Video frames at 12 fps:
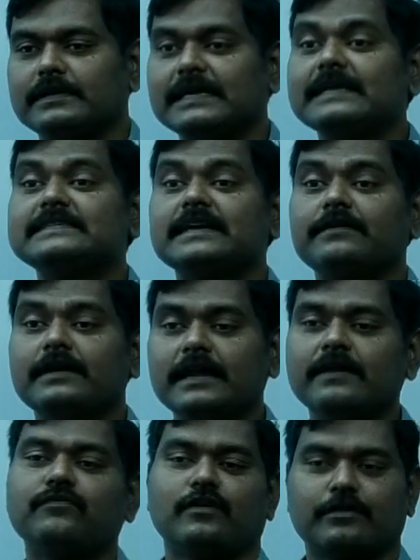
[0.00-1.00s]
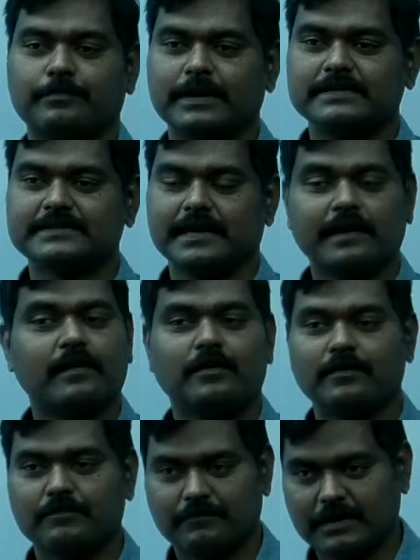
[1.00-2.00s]
in 17 formats in
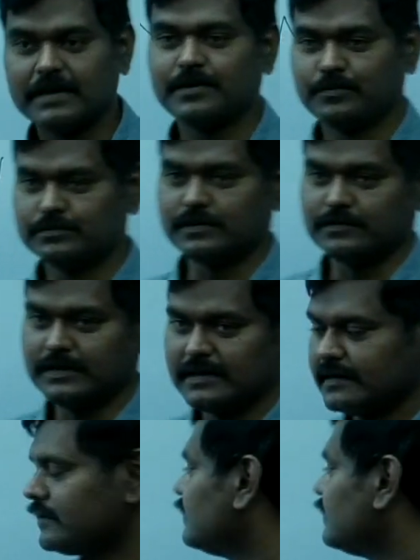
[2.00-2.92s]
our Word 2010.